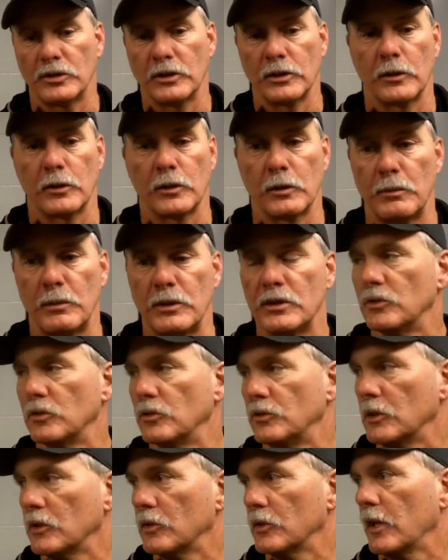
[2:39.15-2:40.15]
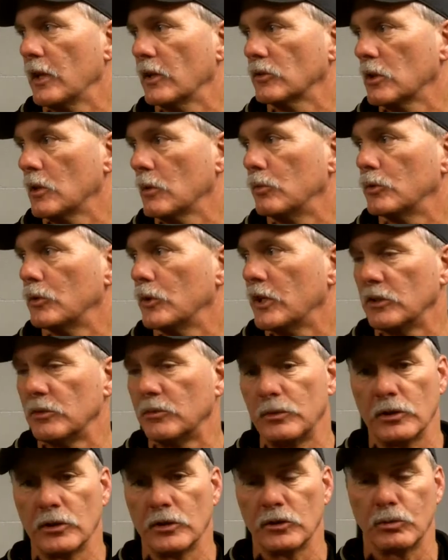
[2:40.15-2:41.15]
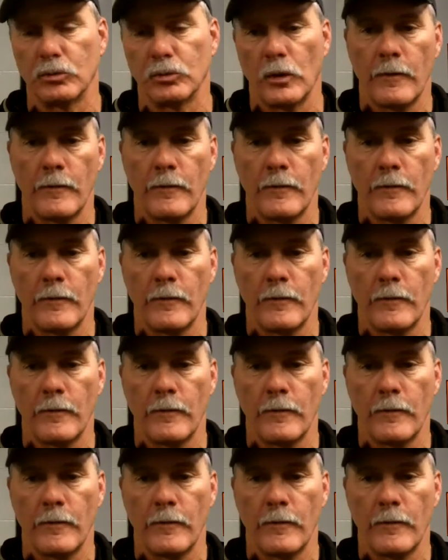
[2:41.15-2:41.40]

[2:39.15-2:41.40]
in on our business here the next couple of days, because